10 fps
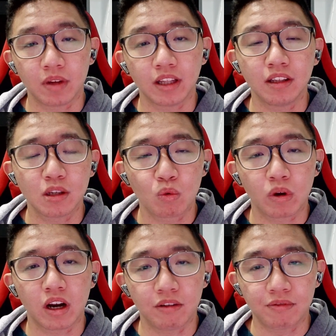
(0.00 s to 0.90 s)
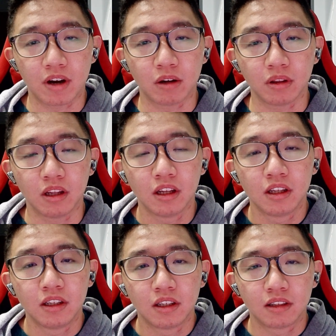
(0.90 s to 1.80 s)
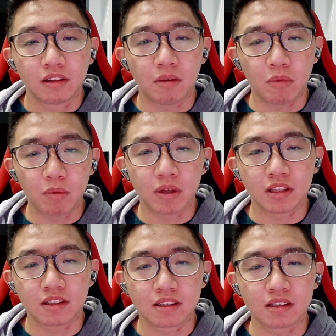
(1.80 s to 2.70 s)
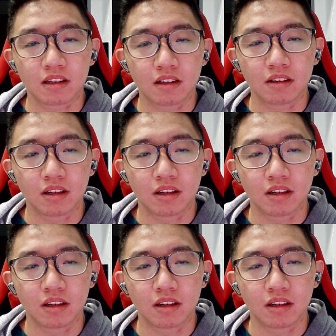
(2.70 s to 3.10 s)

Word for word: and this is where I found the eureka moments.